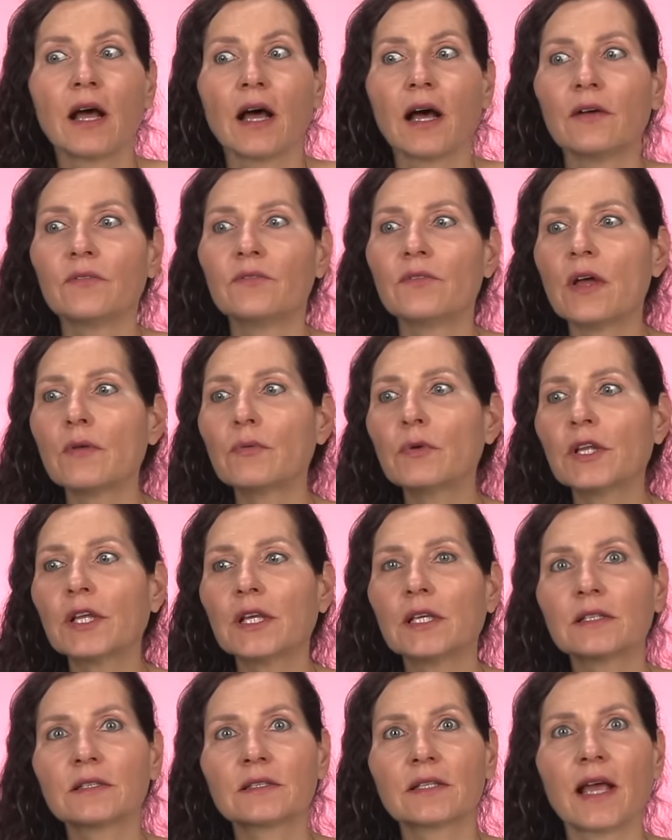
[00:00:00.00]
A very
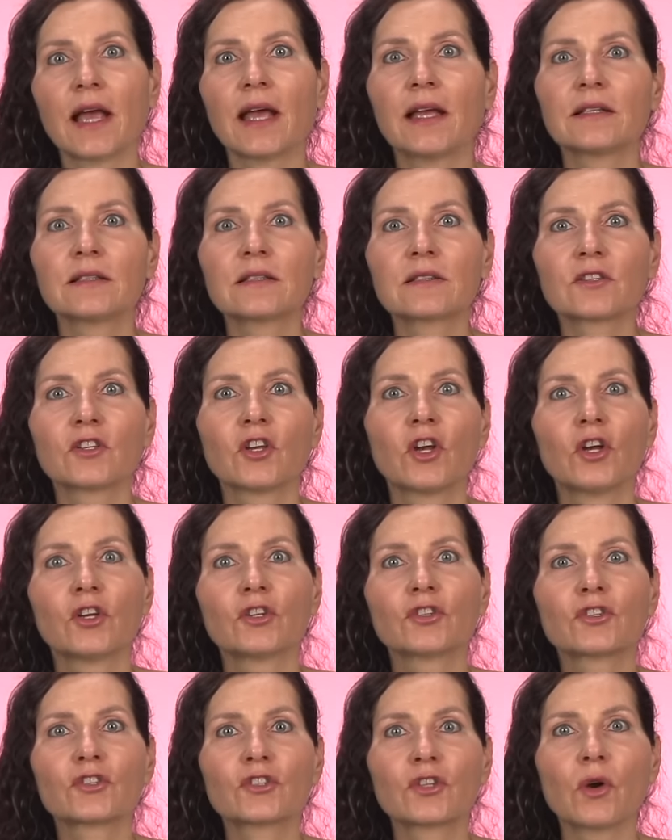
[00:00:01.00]
intense
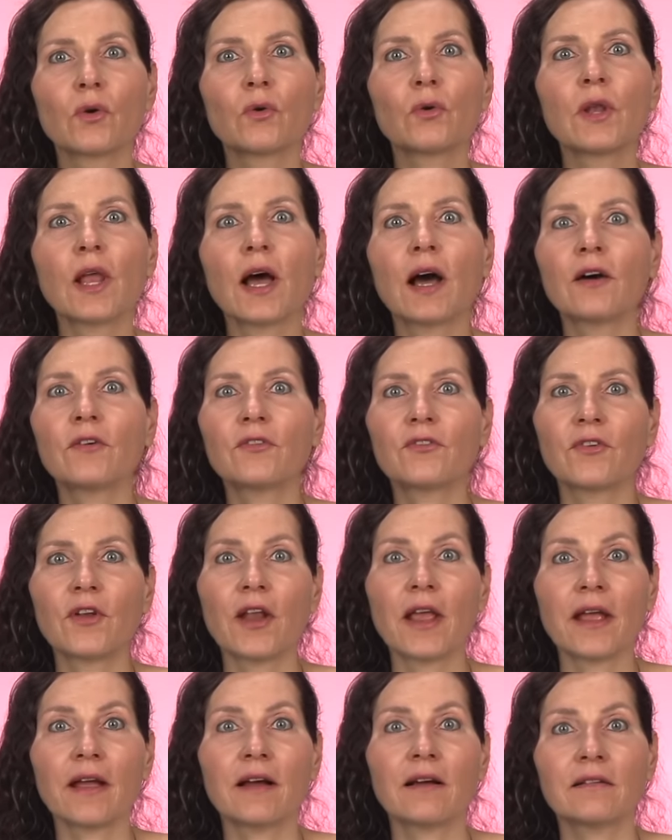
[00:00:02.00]
solar
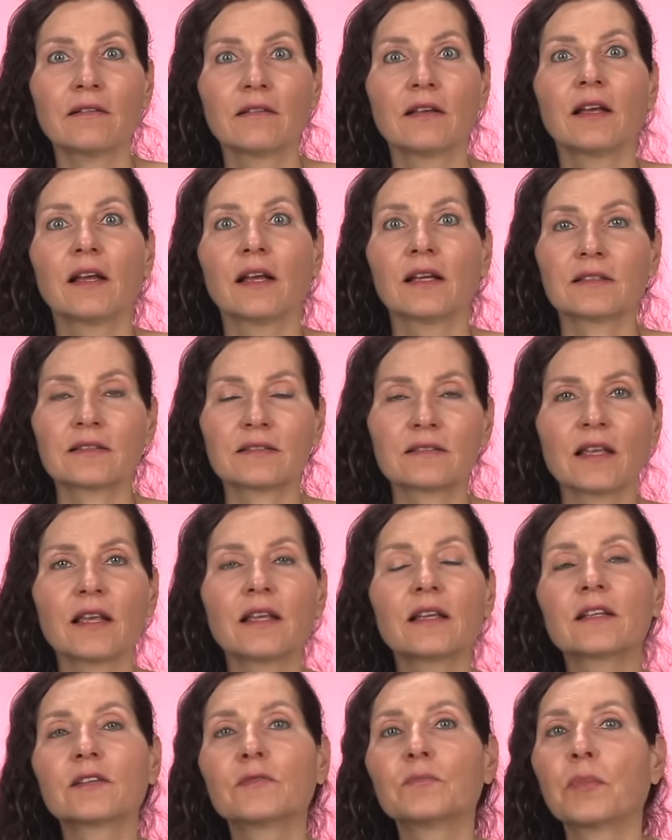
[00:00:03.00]
flare has
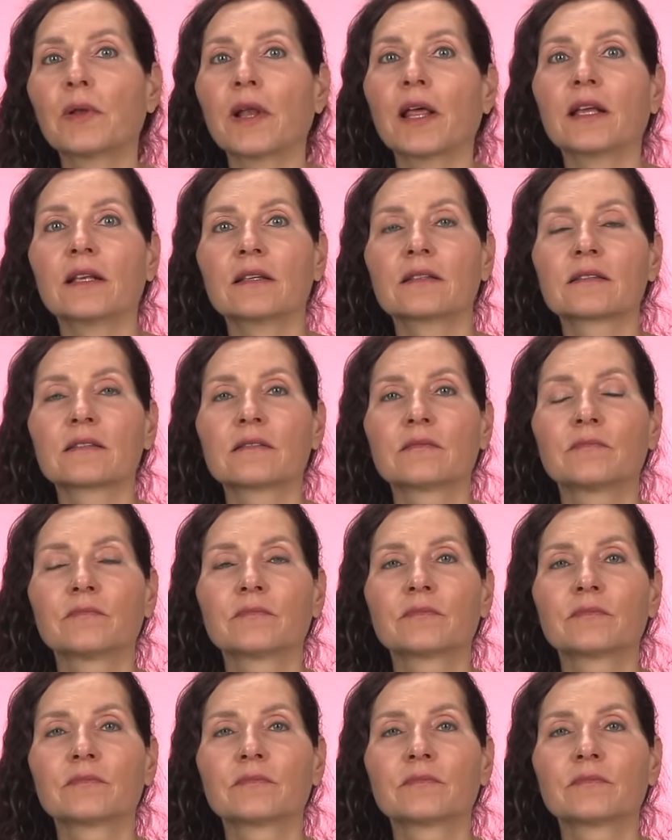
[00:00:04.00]
taken place.